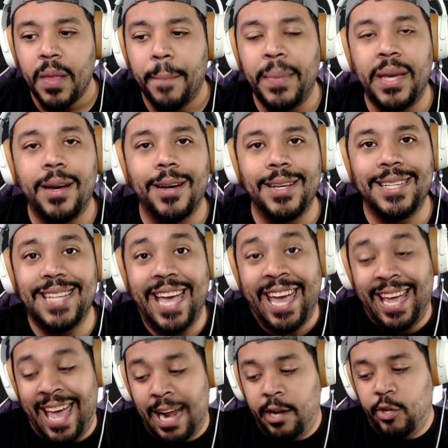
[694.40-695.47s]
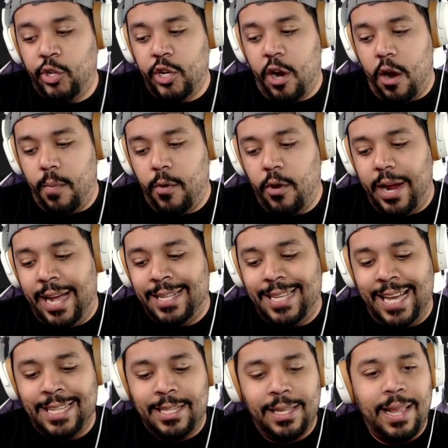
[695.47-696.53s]
because energy armor,
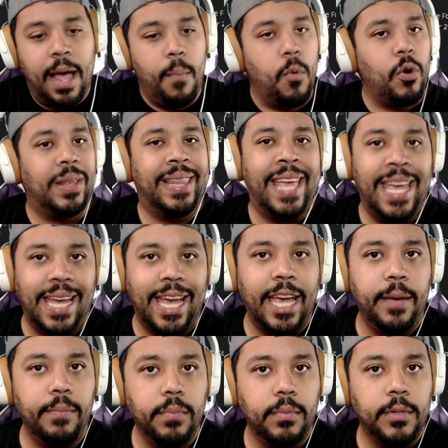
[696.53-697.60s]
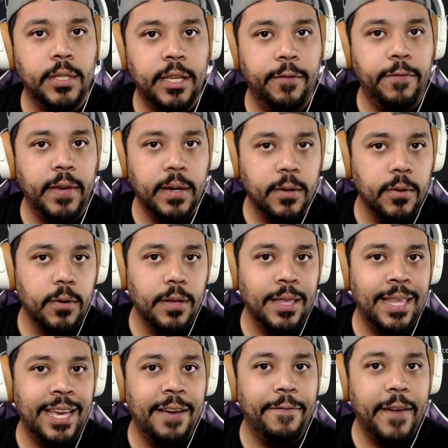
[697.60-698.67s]
it's a lot more late game to feel
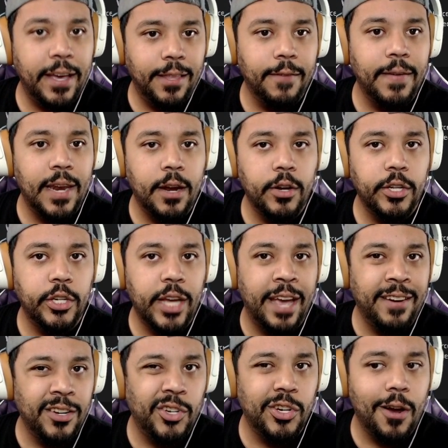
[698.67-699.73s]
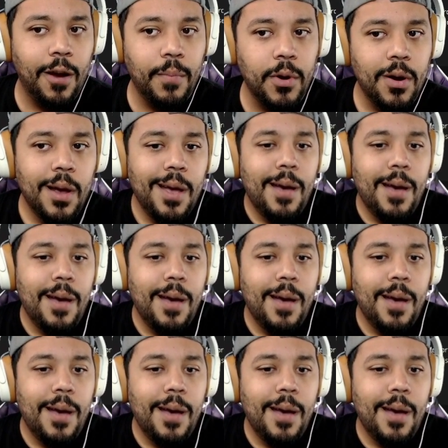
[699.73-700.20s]
the effect of an energy armor,